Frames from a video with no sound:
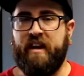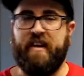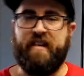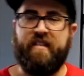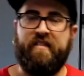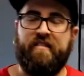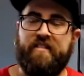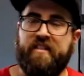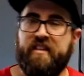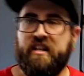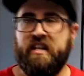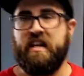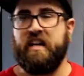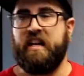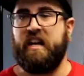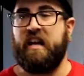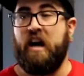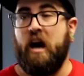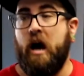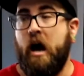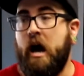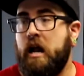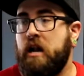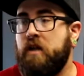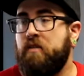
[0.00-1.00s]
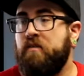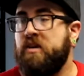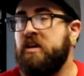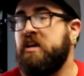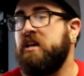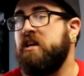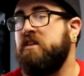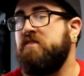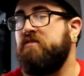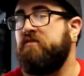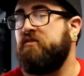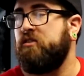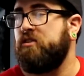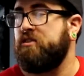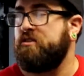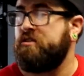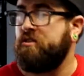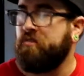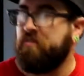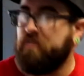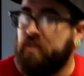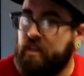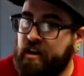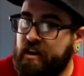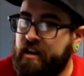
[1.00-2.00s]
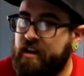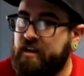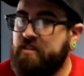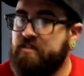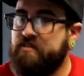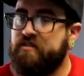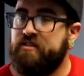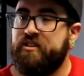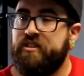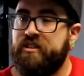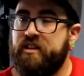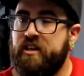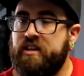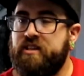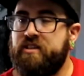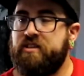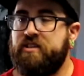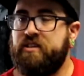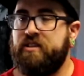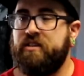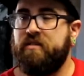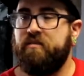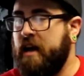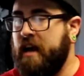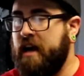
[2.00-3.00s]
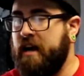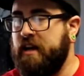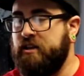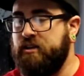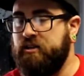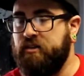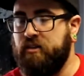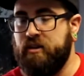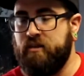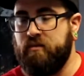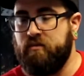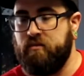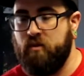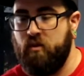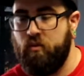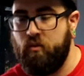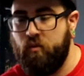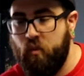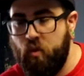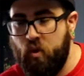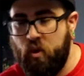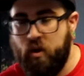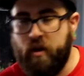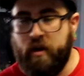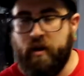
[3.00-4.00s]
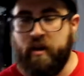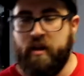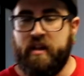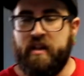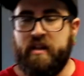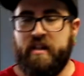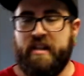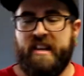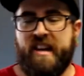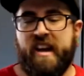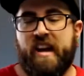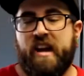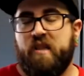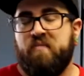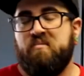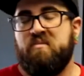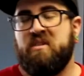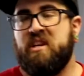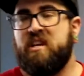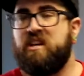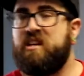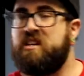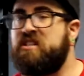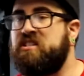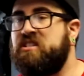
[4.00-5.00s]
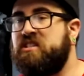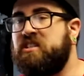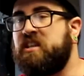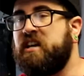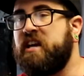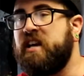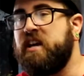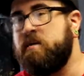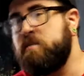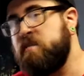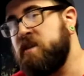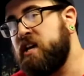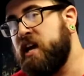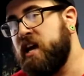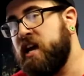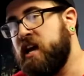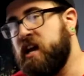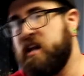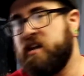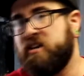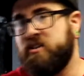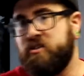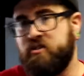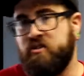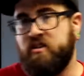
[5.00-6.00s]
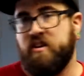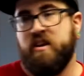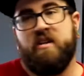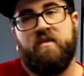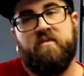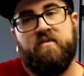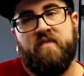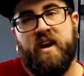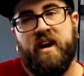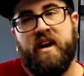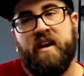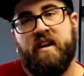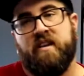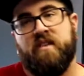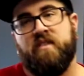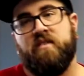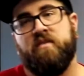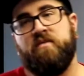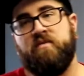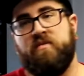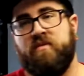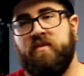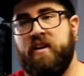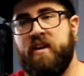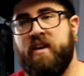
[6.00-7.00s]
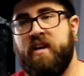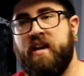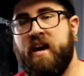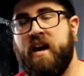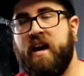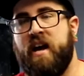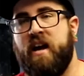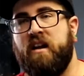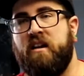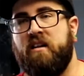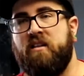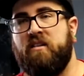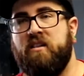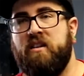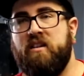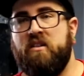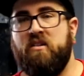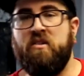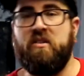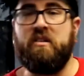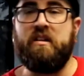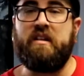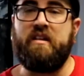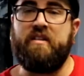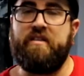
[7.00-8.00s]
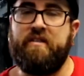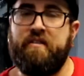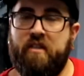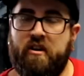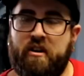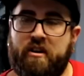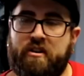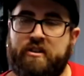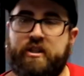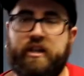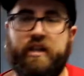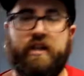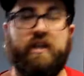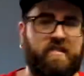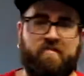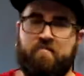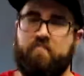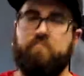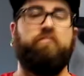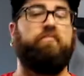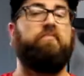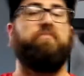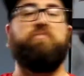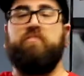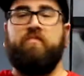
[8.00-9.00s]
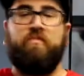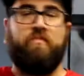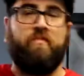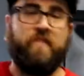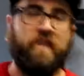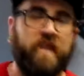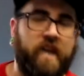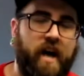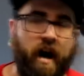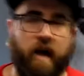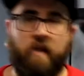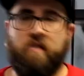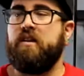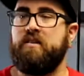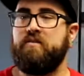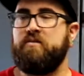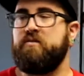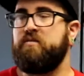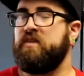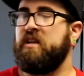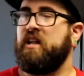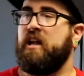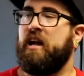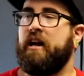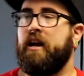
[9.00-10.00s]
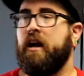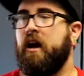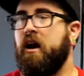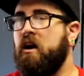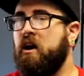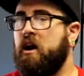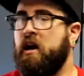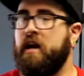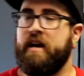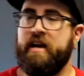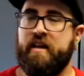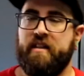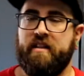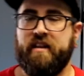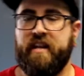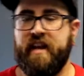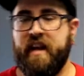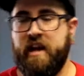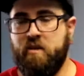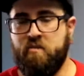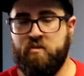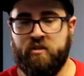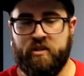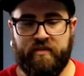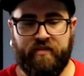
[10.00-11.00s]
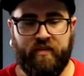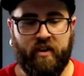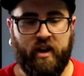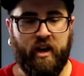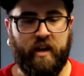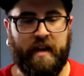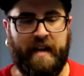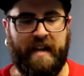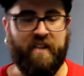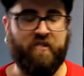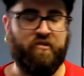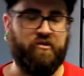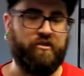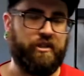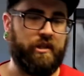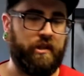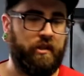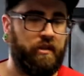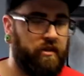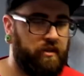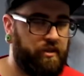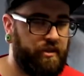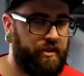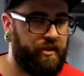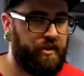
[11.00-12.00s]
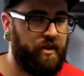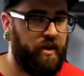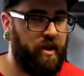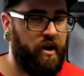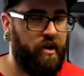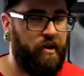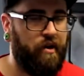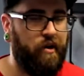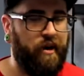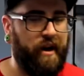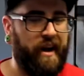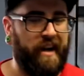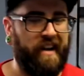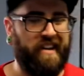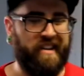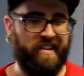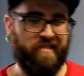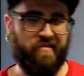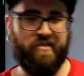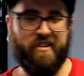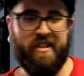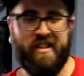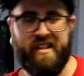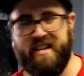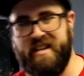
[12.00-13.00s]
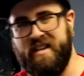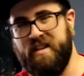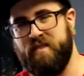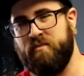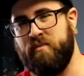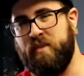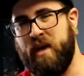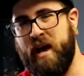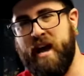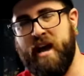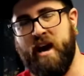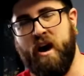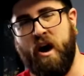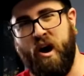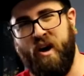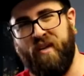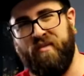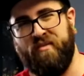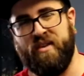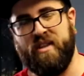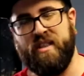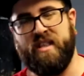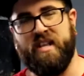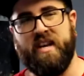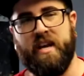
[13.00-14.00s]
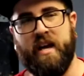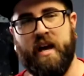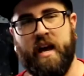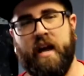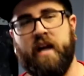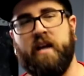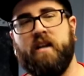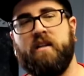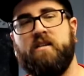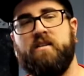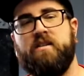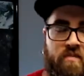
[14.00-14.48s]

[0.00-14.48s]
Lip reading: oh, the economy for the players doesn't actually reward in the end because the game mechanics are innovative yet a little lethargic. No, this would be like, all right, the game was fun, it was a little slow, and it really didn't pay off in the end.